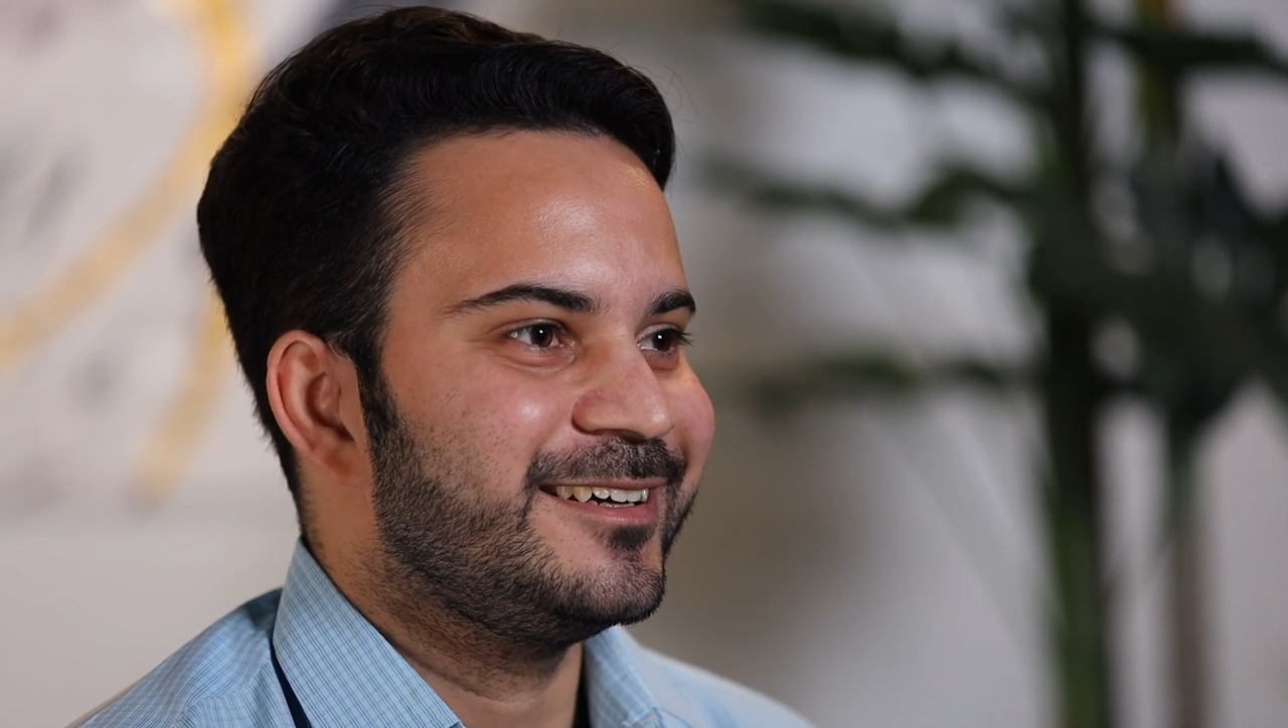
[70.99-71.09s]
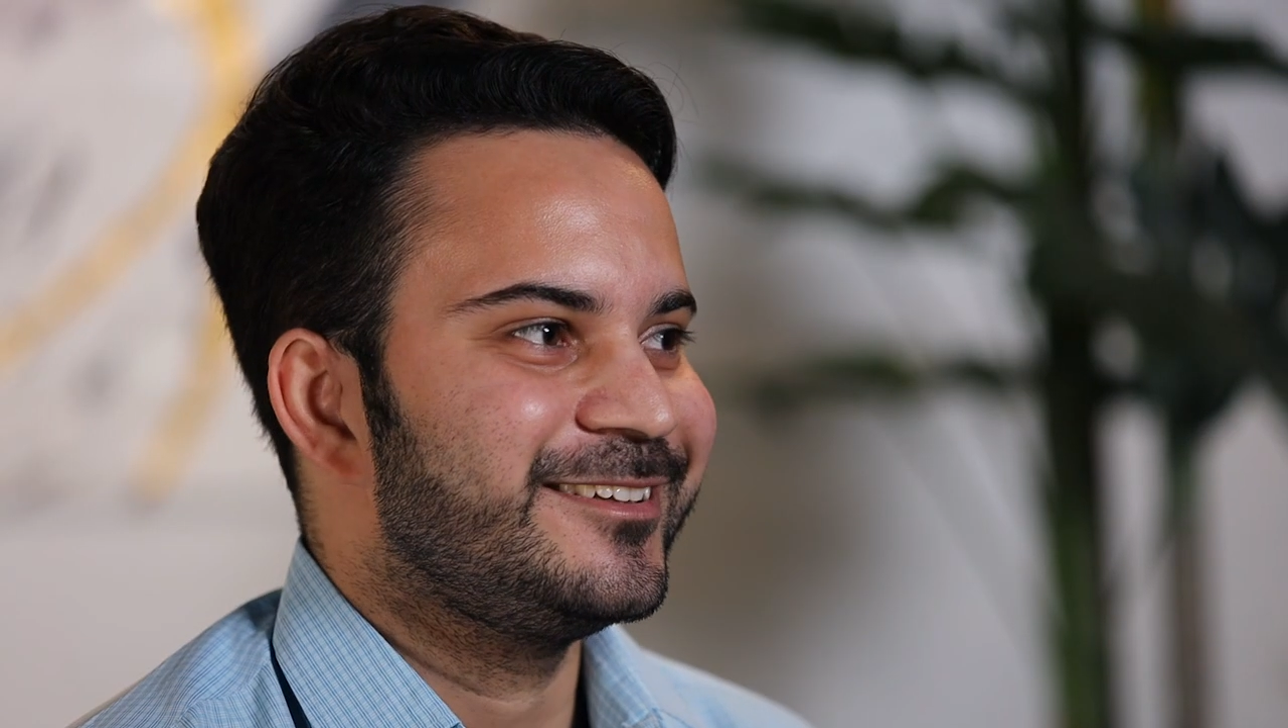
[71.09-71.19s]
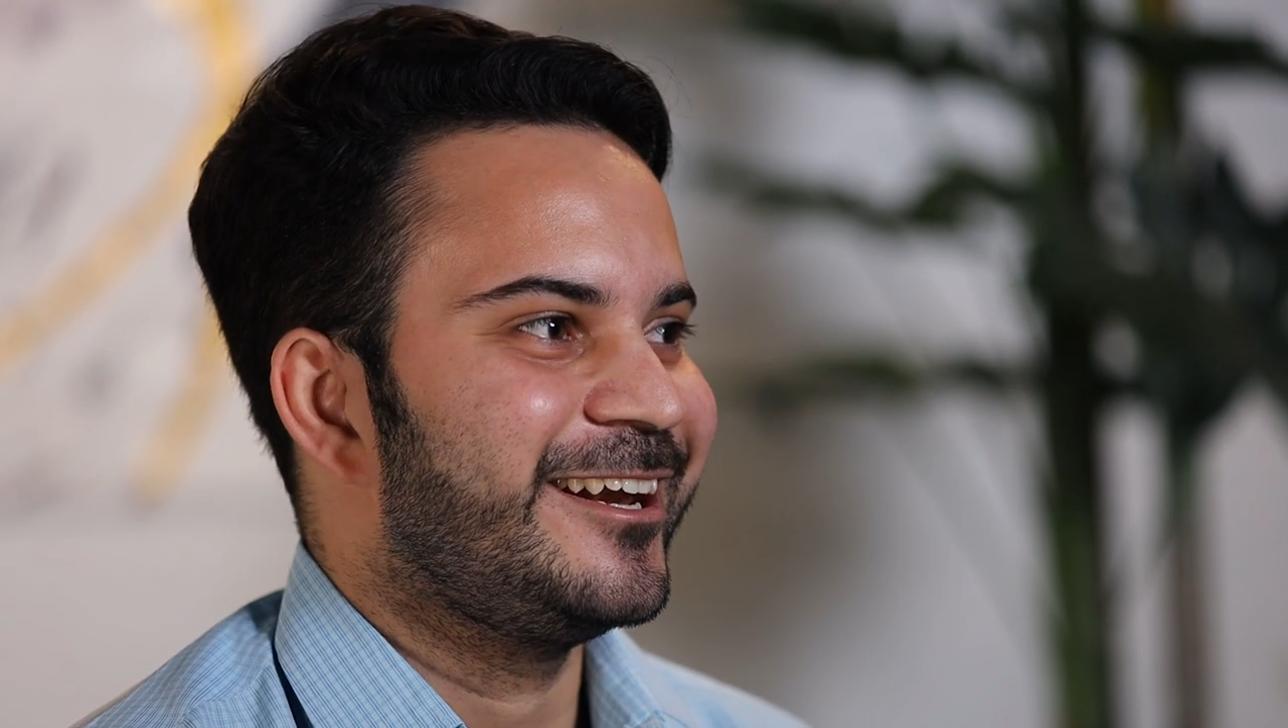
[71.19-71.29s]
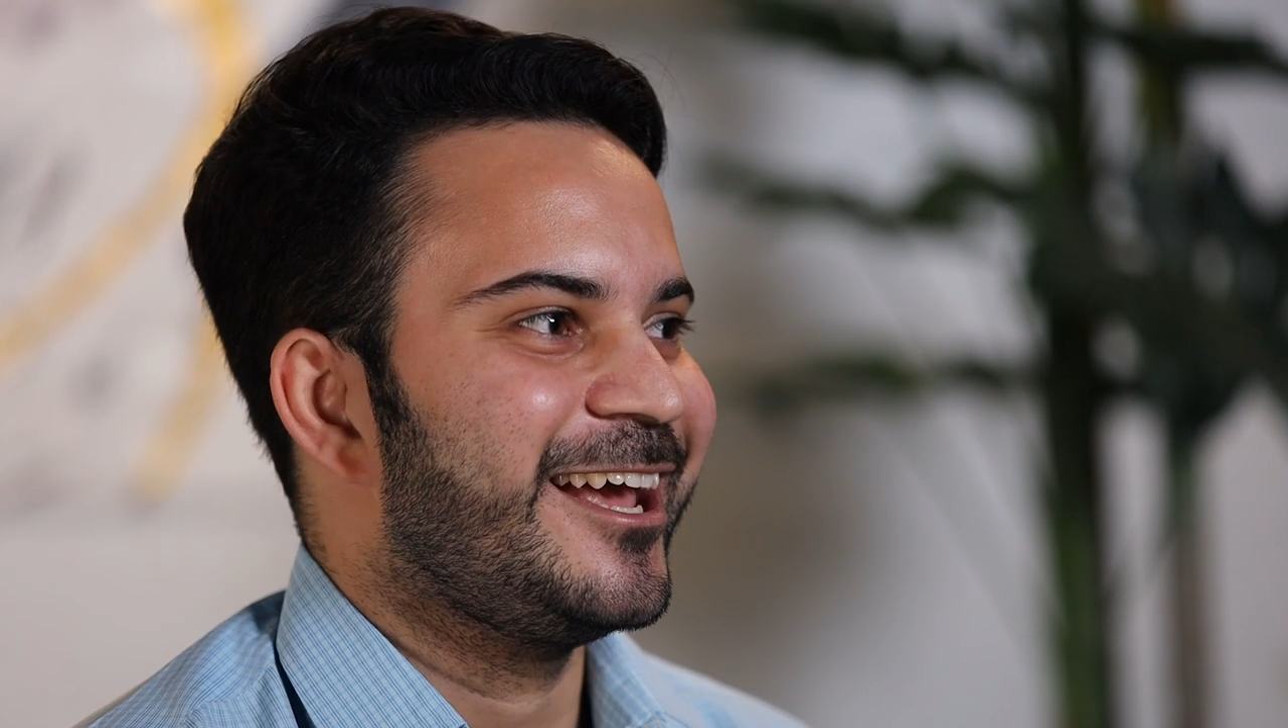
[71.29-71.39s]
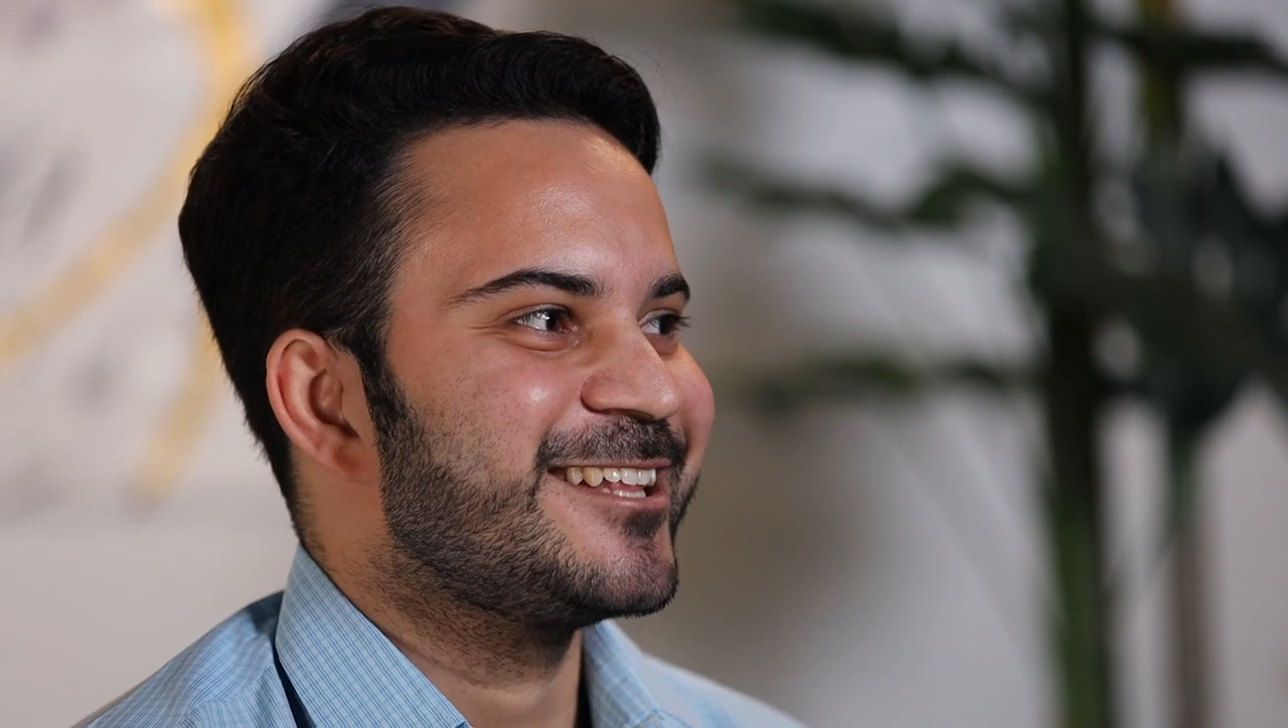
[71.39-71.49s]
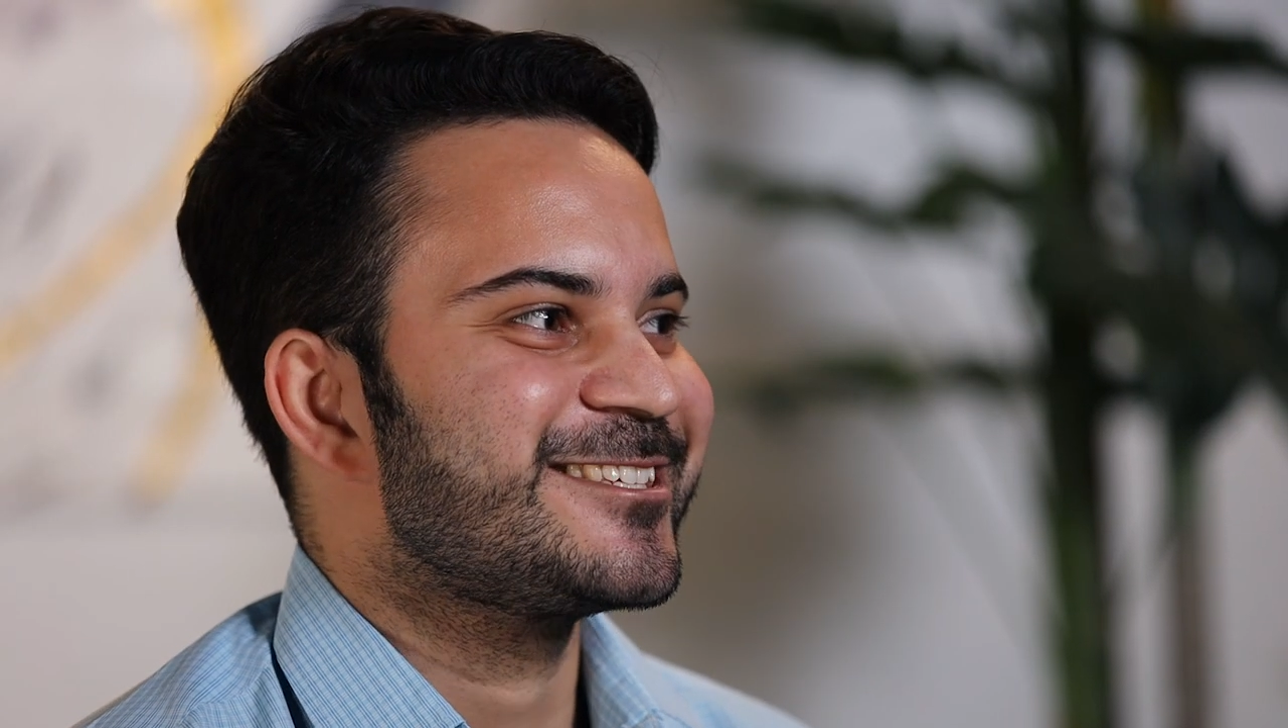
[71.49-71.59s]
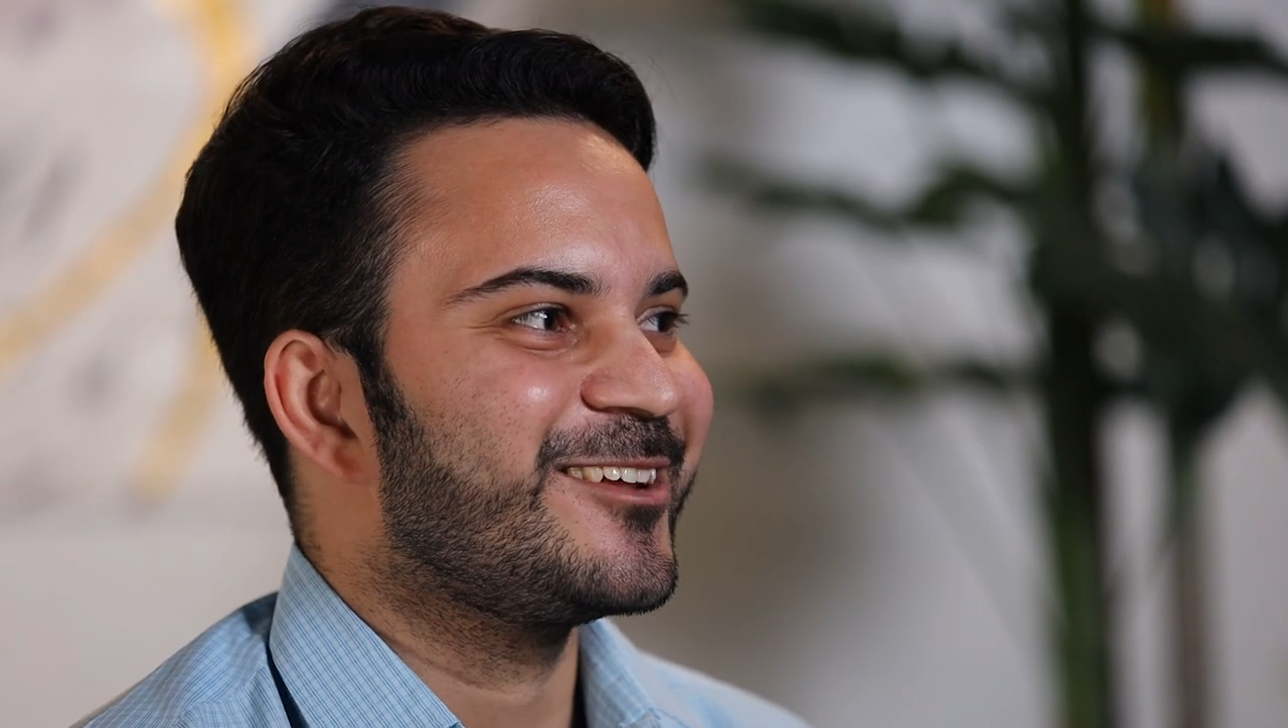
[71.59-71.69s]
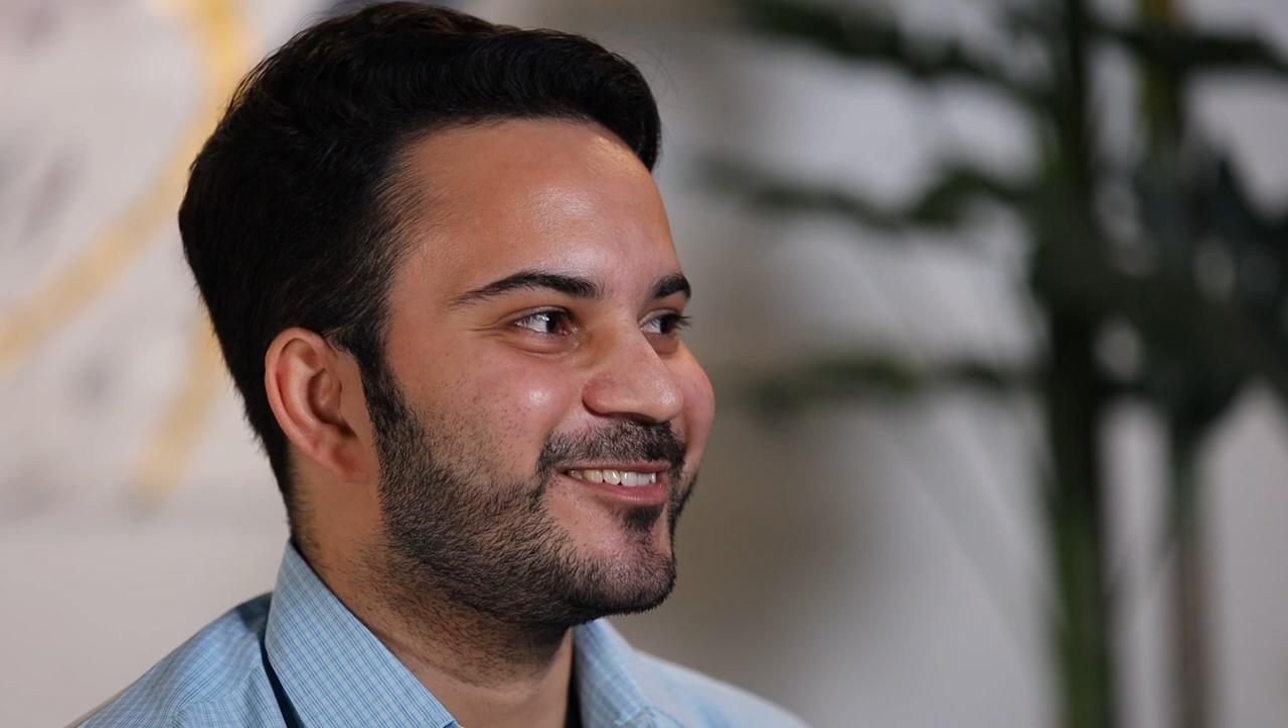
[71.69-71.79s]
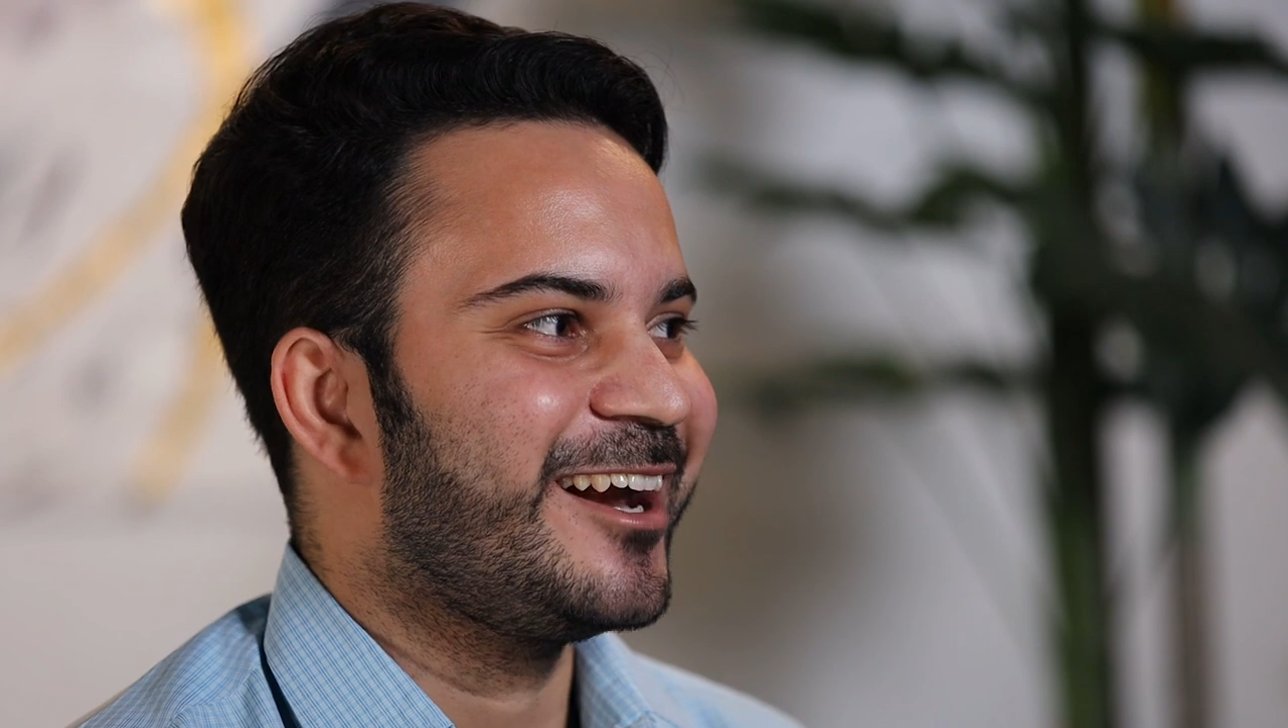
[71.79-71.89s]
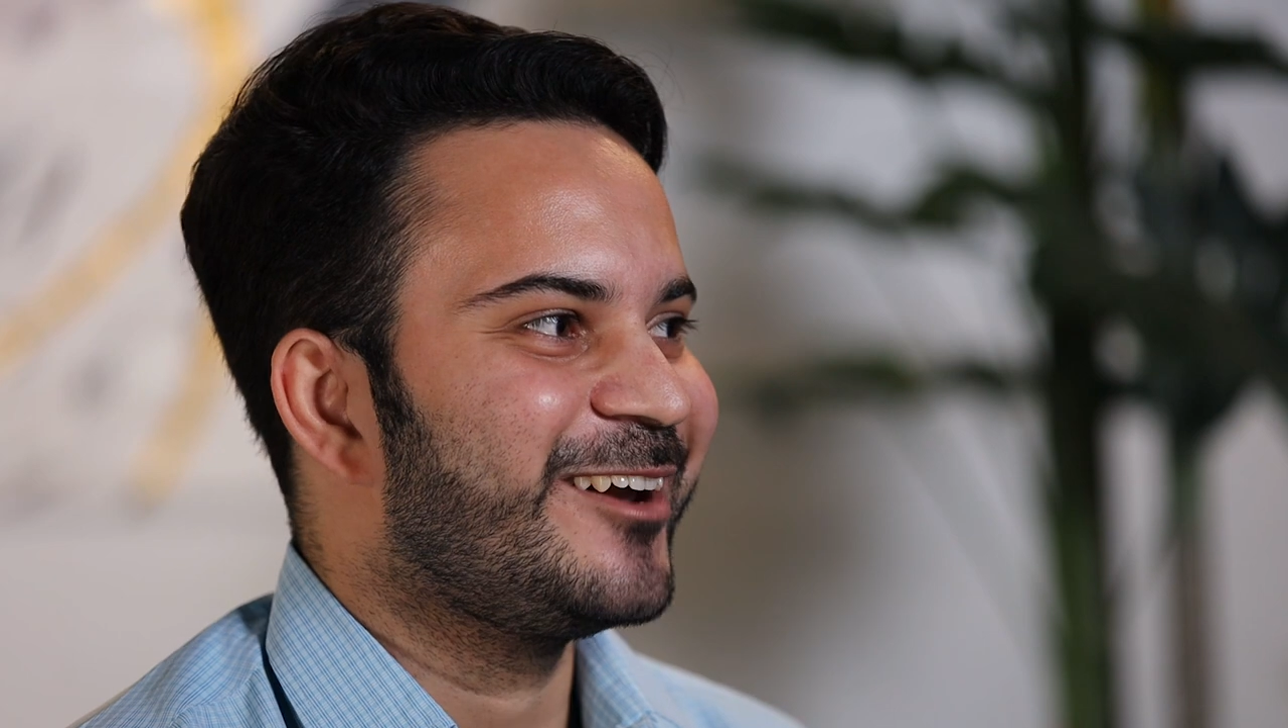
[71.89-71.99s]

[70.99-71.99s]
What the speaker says: the day itself